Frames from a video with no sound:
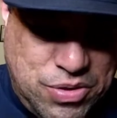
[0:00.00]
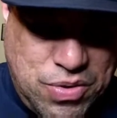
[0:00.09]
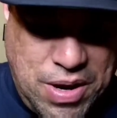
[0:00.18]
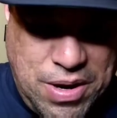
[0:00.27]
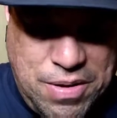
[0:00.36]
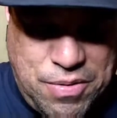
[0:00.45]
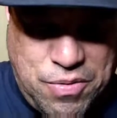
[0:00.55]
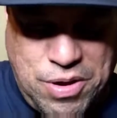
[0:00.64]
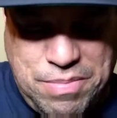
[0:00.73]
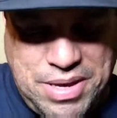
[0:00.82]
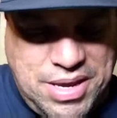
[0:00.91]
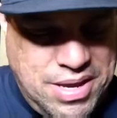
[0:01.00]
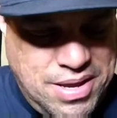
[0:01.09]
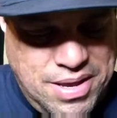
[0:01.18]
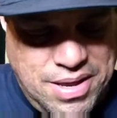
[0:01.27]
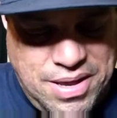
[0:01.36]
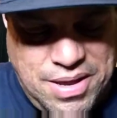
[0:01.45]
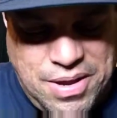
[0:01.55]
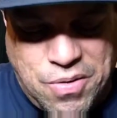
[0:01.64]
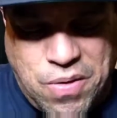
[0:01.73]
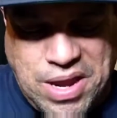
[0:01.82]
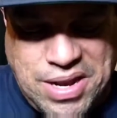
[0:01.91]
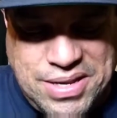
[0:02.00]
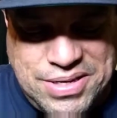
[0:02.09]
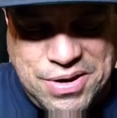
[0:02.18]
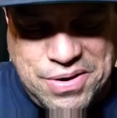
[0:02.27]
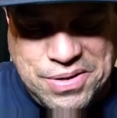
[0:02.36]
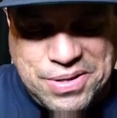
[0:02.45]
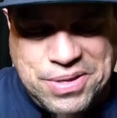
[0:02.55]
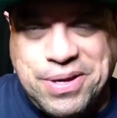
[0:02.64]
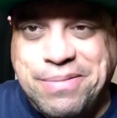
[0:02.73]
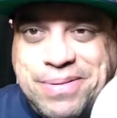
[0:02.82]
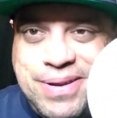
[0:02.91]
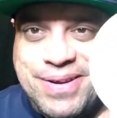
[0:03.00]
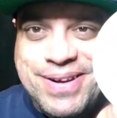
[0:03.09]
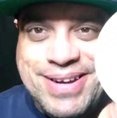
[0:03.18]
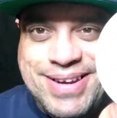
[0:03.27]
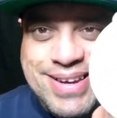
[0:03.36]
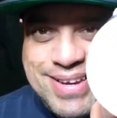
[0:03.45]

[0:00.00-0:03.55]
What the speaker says: straight up creamy greatness here in the tub here.